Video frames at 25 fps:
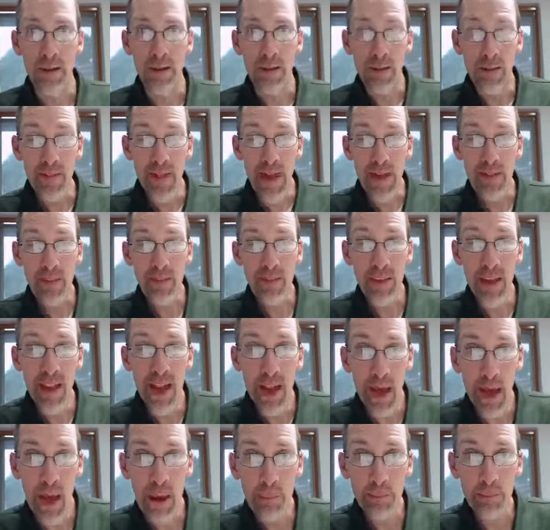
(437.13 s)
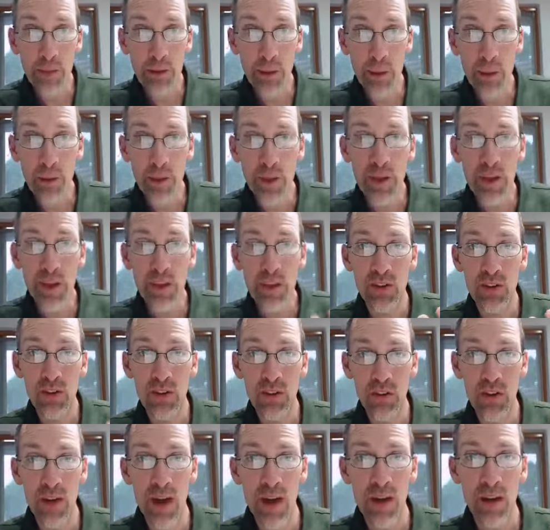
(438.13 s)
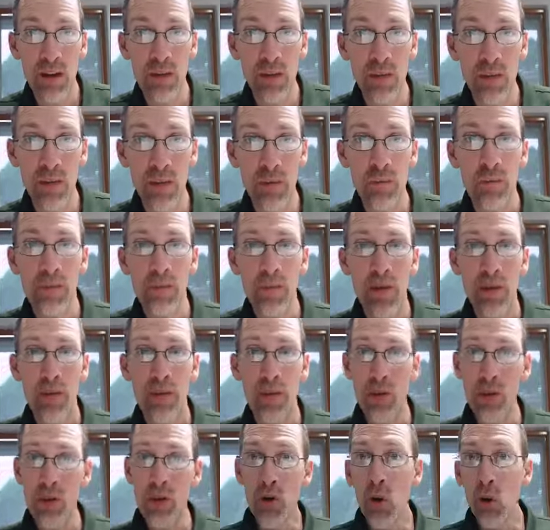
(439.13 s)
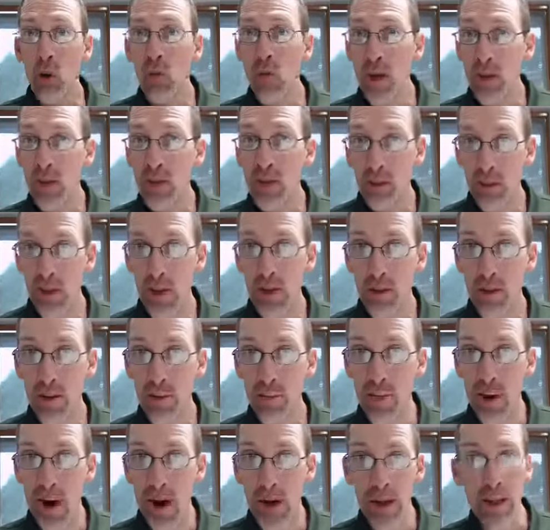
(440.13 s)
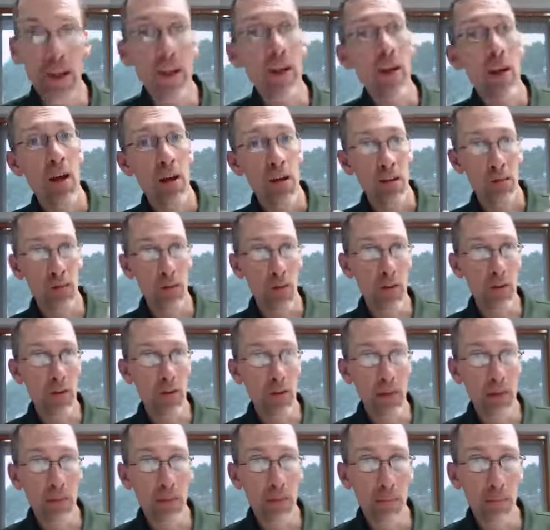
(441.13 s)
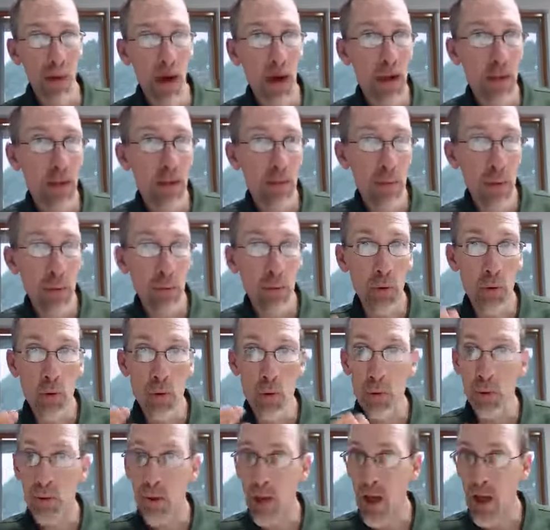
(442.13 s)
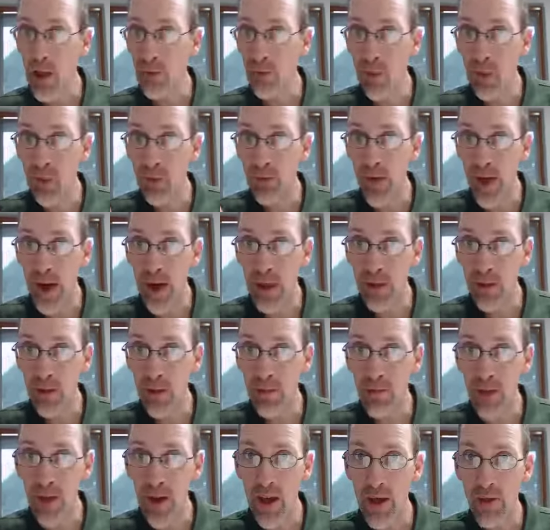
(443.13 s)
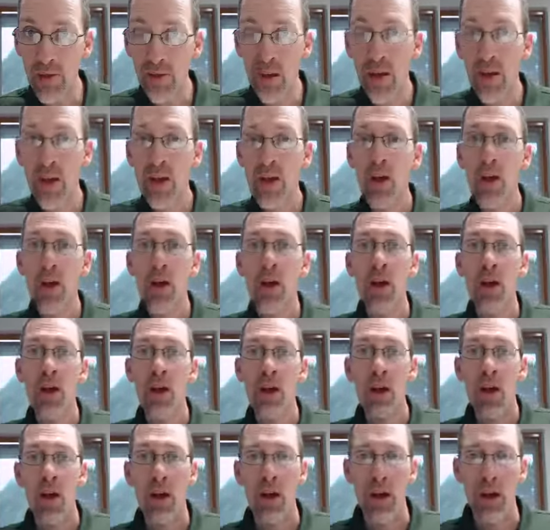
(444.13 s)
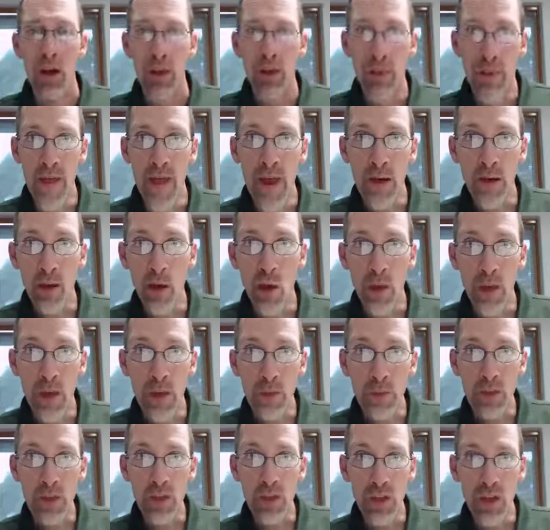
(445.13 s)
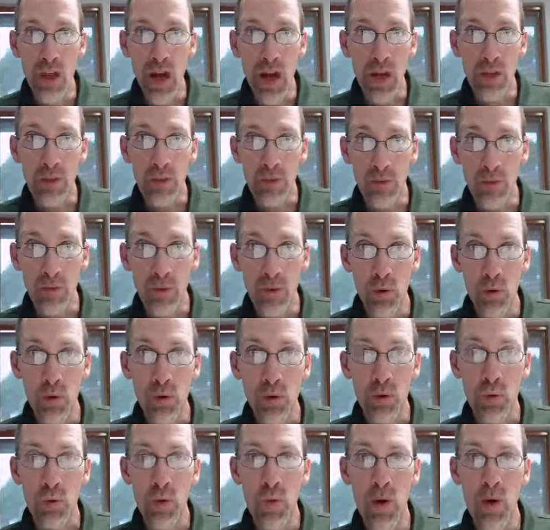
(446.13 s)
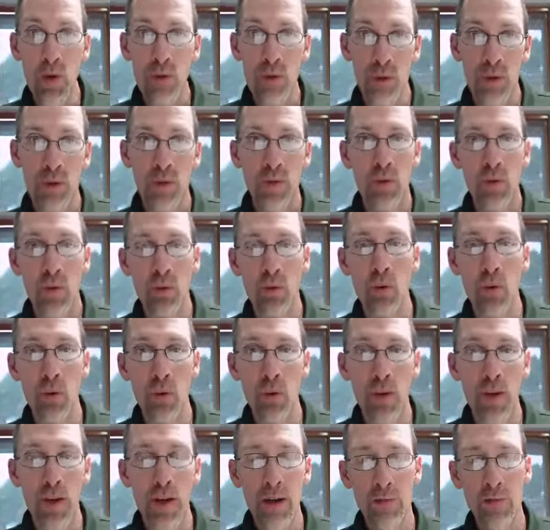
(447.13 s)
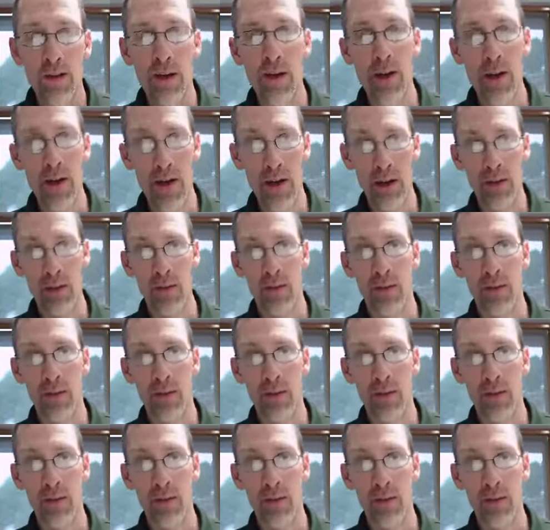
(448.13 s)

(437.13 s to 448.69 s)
That's absolutely astonishing that your resurrected body, the resurrected body of the people you love who have died in the faith, they are going to be shot through with the glory of God.